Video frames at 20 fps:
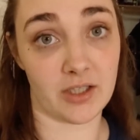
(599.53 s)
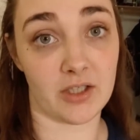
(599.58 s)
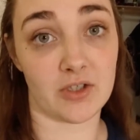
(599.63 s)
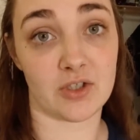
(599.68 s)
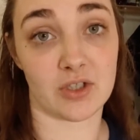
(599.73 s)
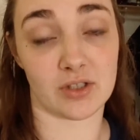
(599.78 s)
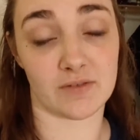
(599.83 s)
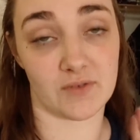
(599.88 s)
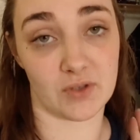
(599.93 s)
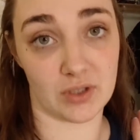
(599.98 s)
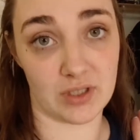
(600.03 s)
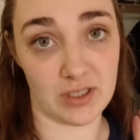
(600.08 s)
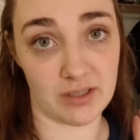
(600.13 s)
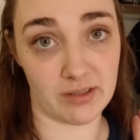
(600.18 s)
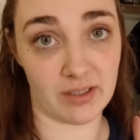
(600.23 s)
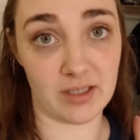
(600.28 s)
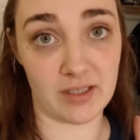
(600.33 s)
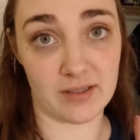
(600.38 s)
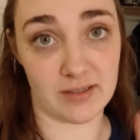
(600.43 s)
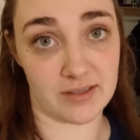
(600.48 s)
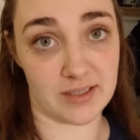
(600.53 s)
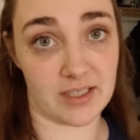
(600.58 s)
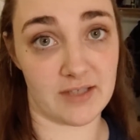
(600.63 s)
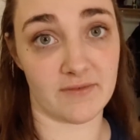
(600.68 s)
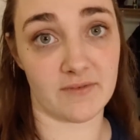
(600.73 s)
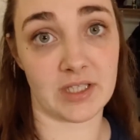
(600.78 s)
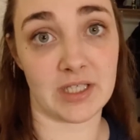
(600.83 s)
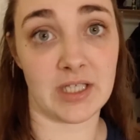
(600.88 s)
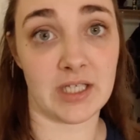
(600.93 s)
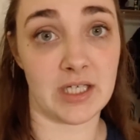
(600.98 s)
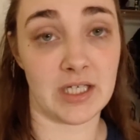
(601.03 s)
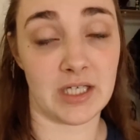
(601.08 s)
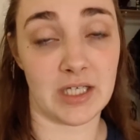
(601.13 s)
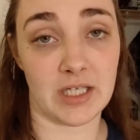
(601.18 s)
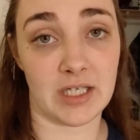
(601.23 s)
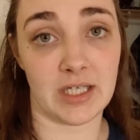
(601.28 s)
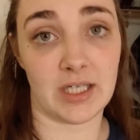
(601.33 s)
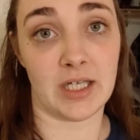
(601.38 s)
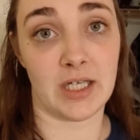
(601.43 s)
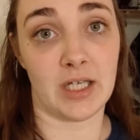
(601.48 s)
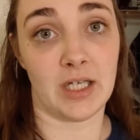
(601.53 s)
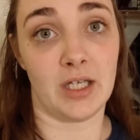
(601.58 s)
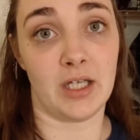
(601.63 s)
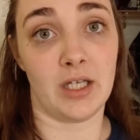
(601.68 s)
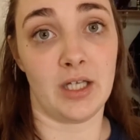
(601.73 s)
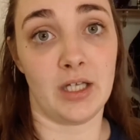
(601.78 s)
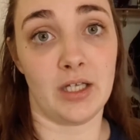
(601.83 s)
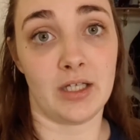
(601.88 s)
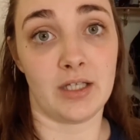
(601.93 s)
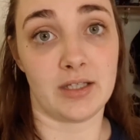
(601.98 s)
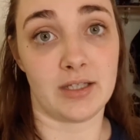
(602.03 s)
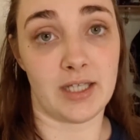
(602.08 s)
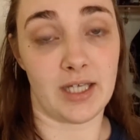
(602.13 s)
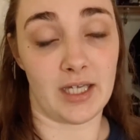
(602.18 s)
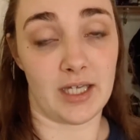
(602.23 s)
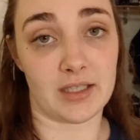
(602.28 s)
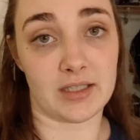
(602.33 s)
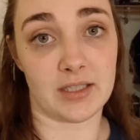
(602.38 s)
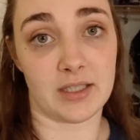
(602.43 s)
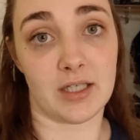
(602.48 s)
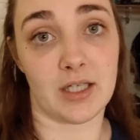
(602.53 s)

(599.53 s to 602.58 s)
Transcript: to focus on the stuff that